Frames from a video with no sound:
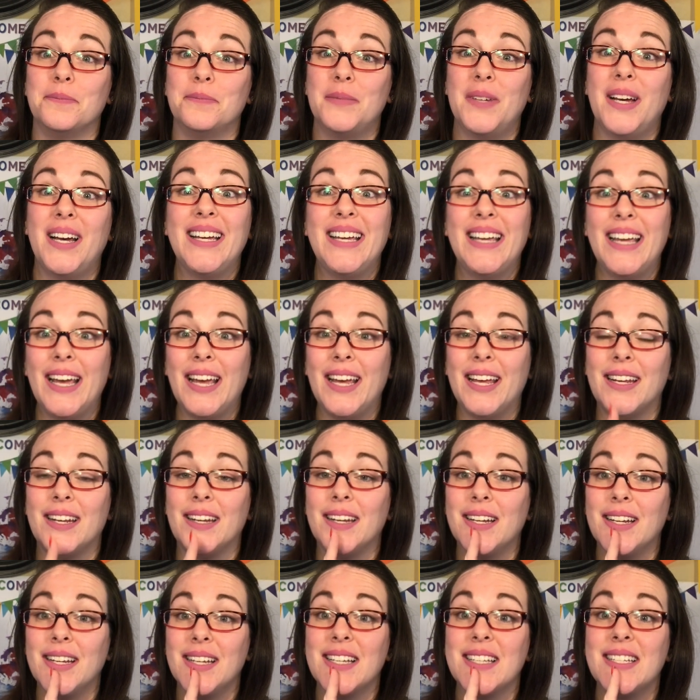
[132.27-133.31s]
Again,
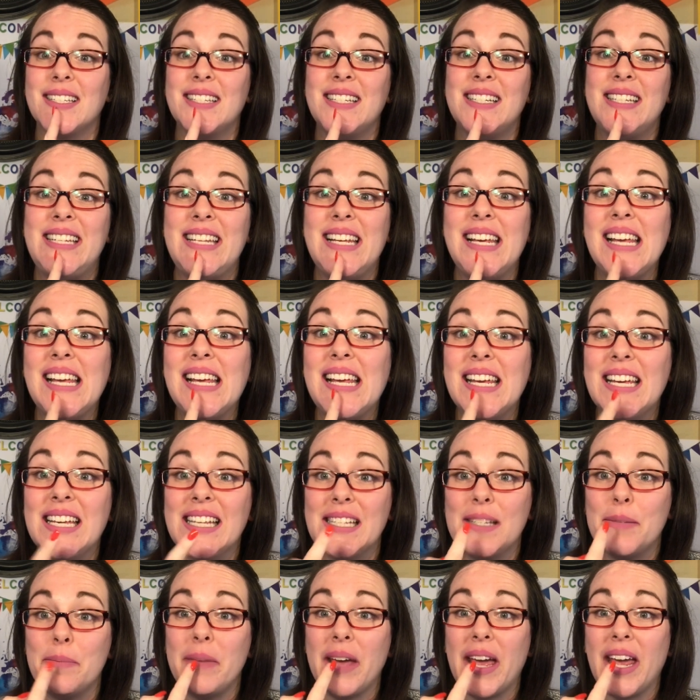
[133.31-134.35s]
because D
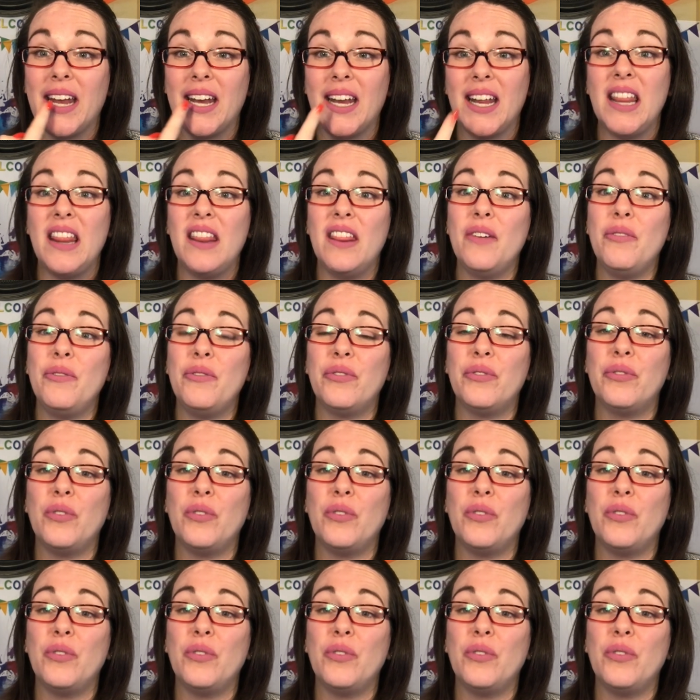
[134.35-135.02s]
is made in the